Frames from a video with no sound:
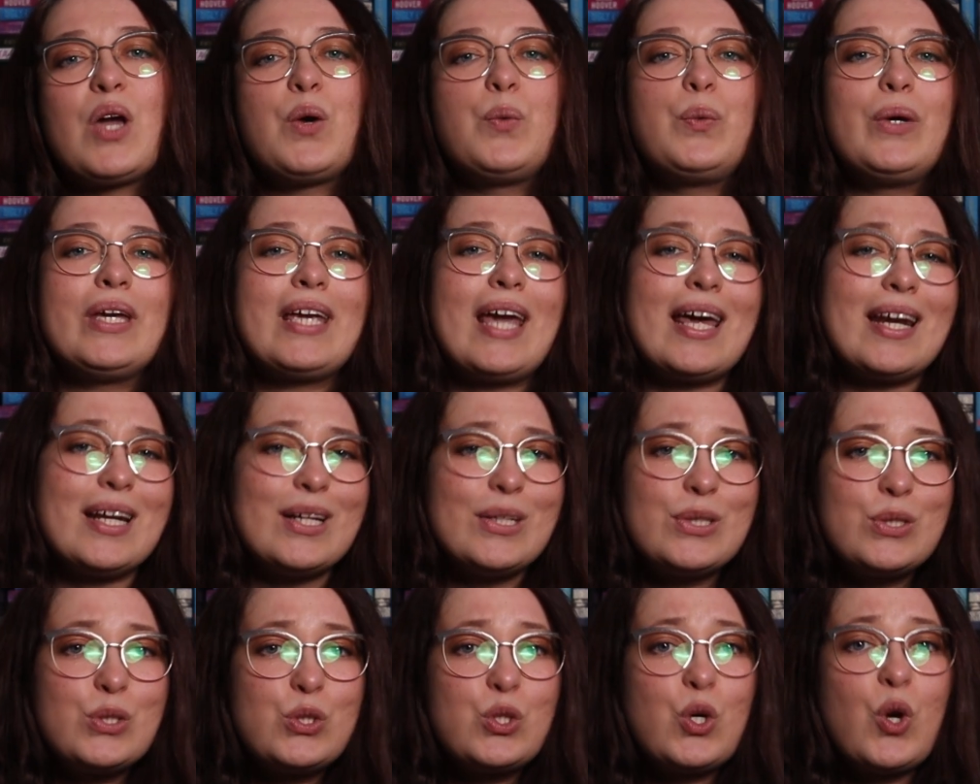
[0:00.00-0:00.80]
we can
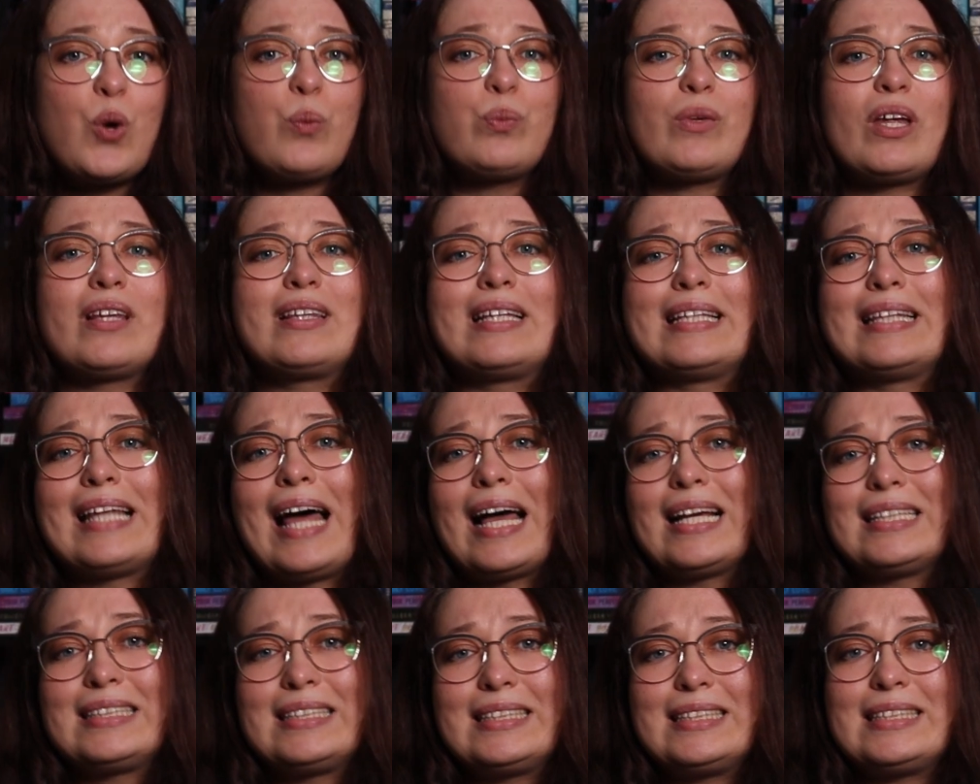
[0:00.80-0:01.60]
assume that the
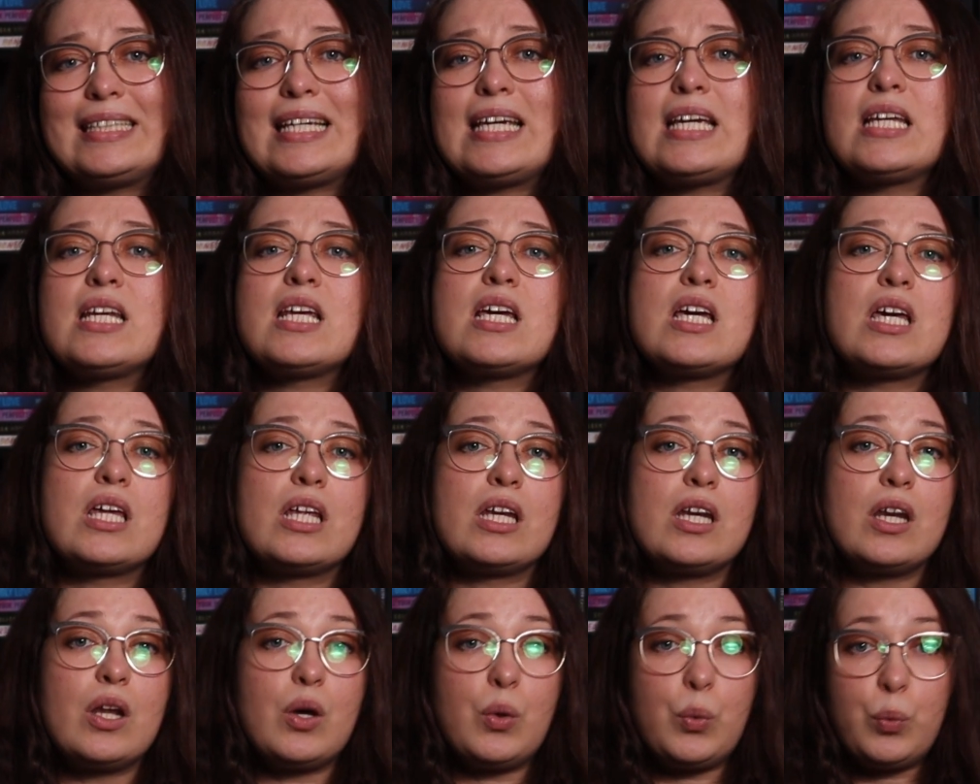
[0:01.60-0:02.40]
last scene
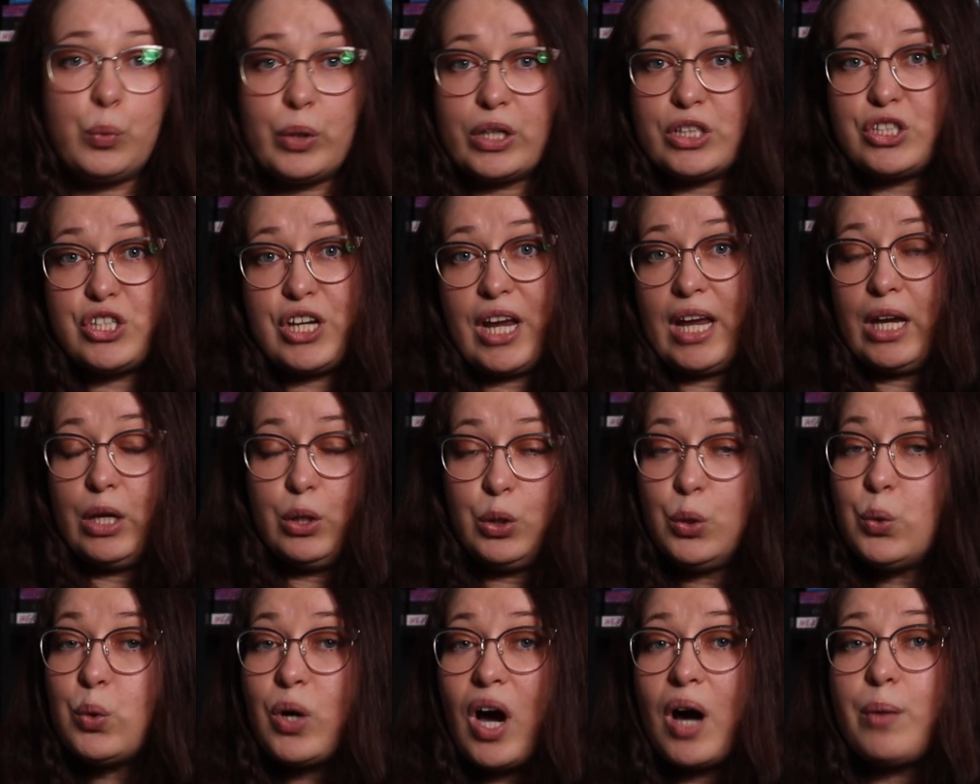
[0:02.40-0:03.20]
in which a
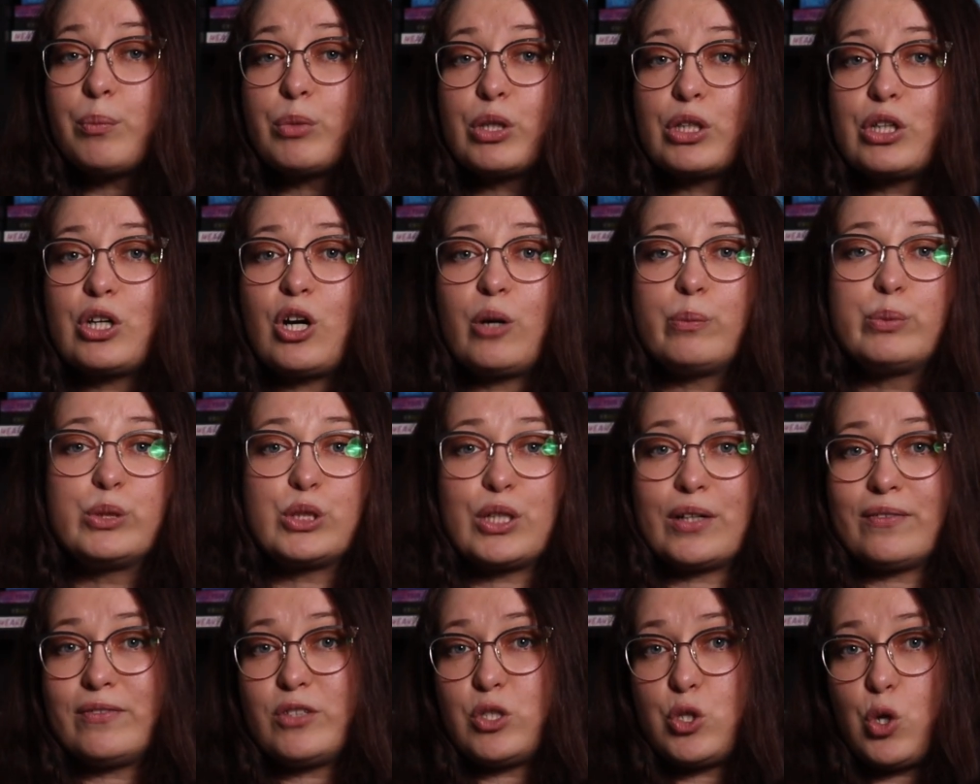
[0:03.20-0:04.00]
newcomer
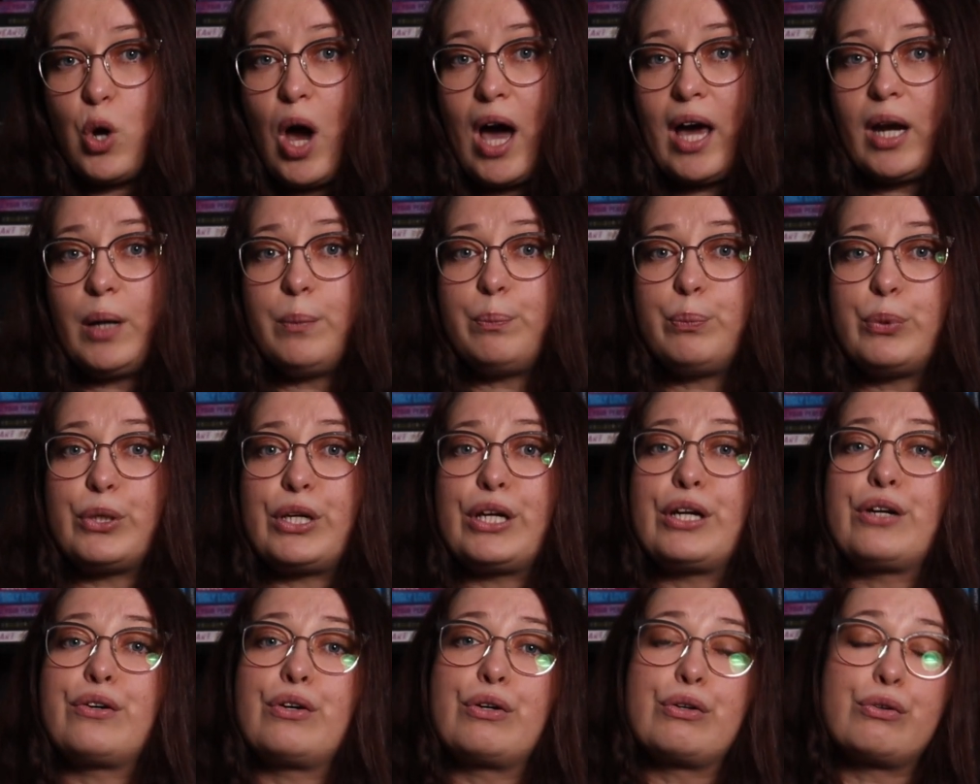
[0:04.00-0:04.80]
observes Joanna
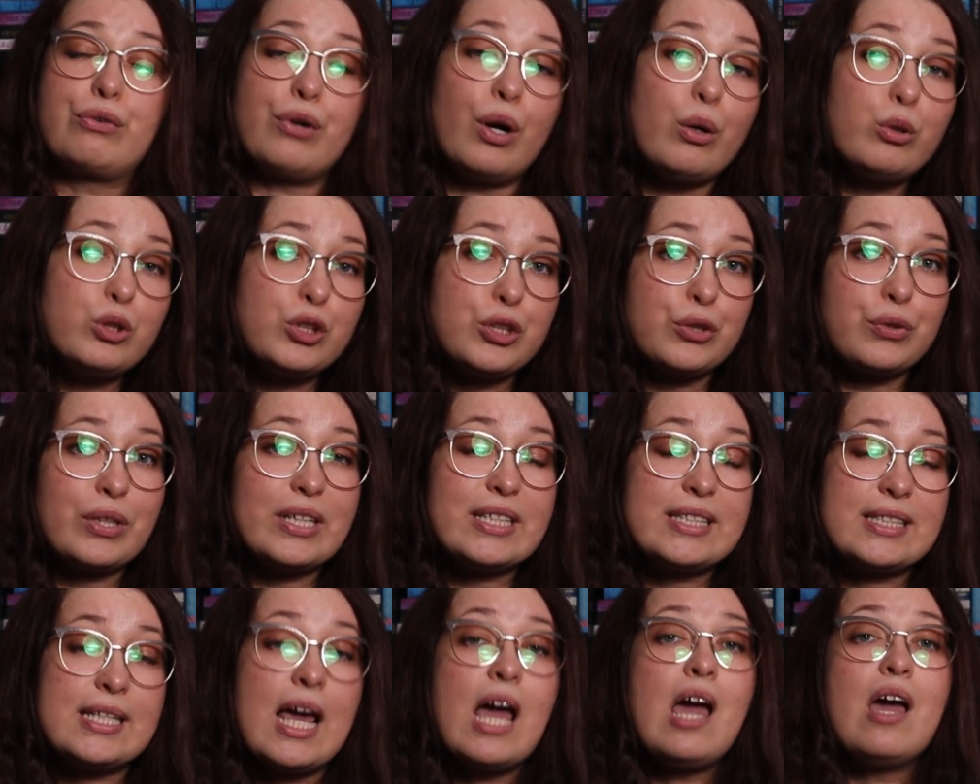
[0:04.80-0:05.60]
putting her
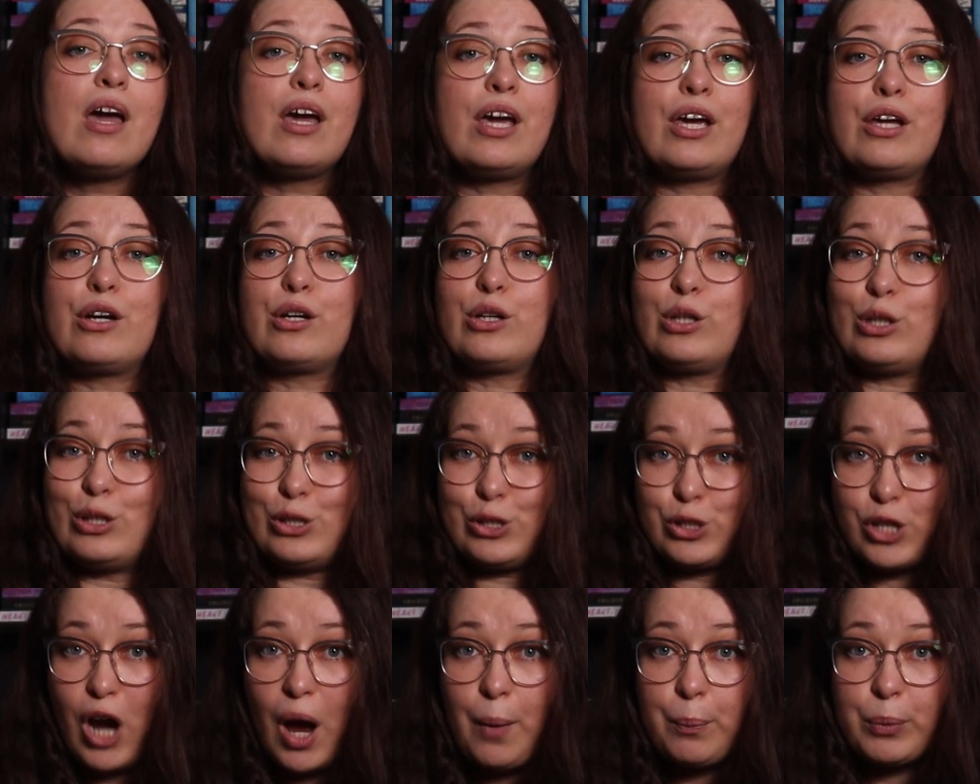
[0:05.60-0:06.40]
groceries in her
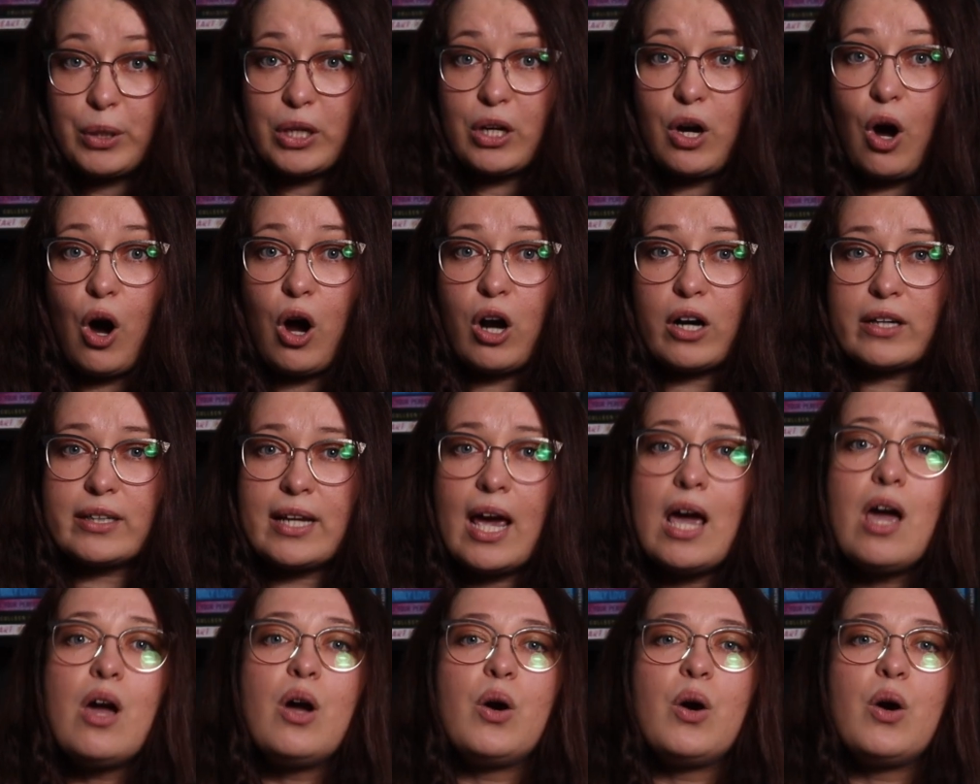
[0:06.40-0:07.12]
shopping cart